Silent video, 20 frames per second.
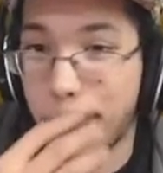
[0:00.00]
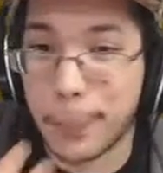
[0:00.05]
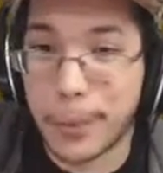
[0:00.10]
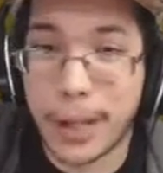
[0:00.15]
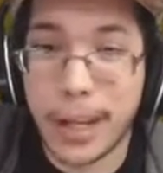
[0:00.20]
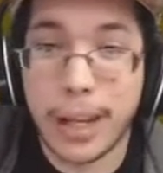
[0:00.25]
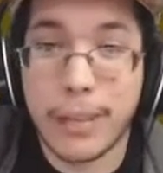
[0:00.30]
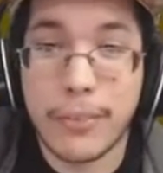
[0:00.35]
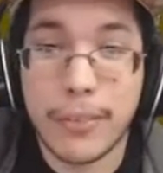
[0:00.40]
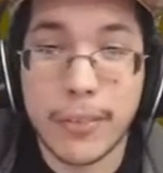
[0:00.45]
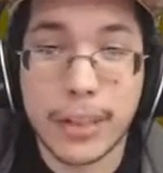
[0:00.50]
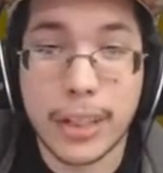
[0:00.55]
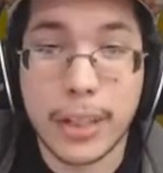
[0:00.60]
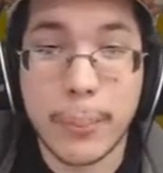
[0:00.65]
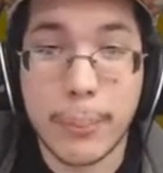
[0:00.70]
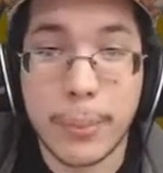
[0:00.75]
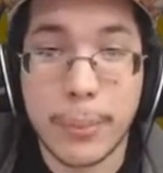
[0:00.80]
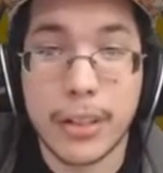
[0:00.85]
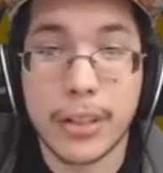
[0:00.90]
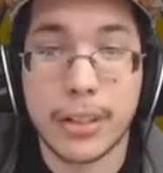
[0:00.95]
I feel kind
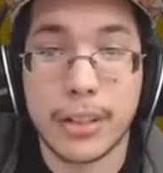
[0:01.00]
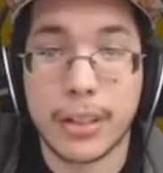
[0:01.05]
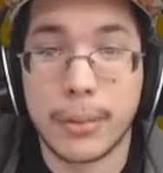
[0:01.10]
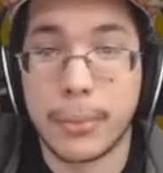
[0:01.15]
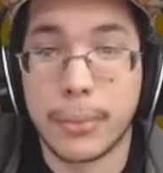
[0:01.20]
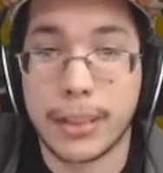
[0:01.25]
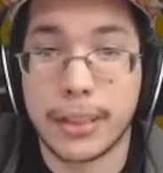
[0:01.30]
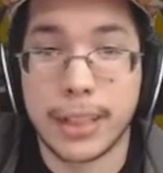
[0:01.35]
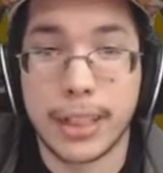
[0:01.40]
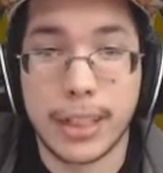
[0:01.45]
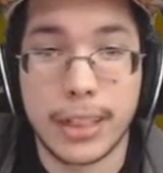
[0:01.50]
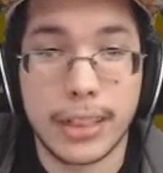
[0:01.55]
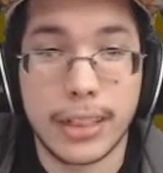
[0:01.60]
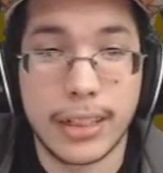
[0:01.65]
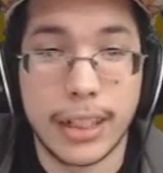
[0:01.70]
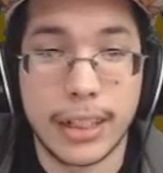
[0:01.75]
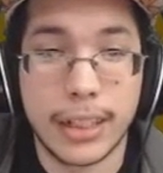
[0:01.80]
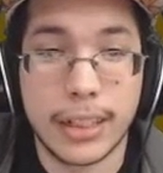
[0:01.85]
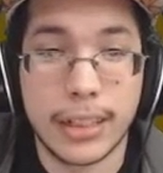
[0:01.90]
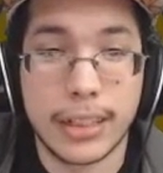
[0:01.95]
of butthurt about that.
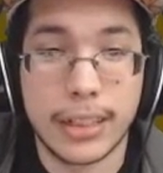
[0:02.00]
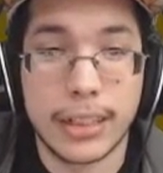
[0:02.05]
Like